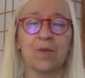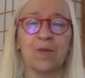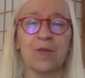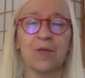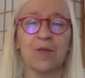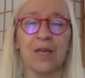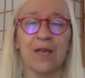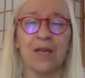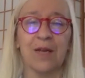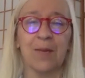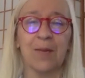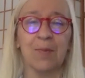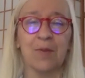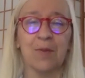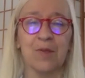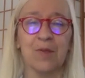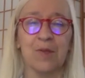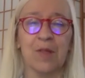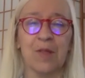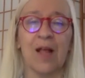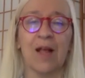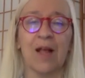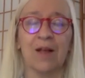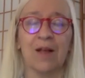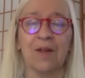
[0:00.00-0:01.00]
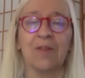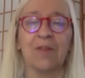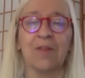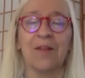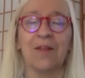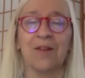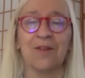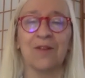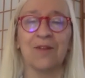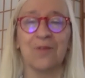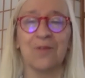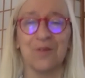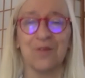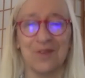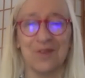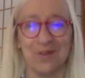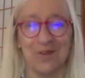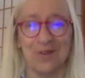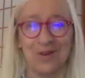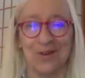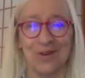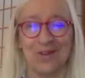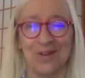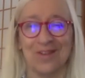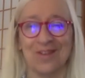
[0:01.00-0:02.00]
take up the slack on the extra
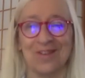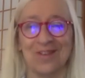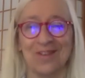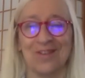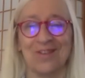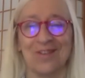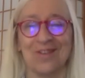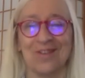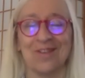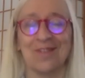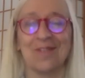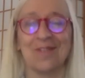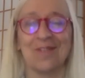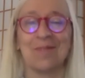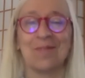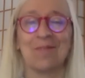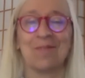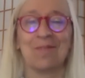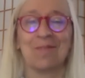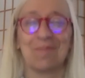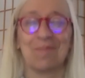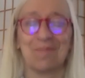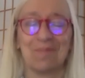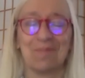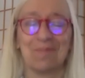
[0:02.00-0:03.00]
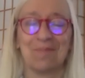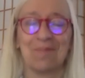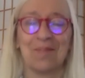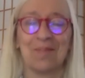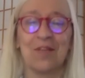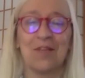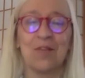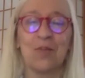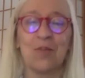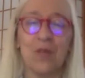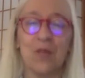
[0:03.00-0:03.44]
storage. It's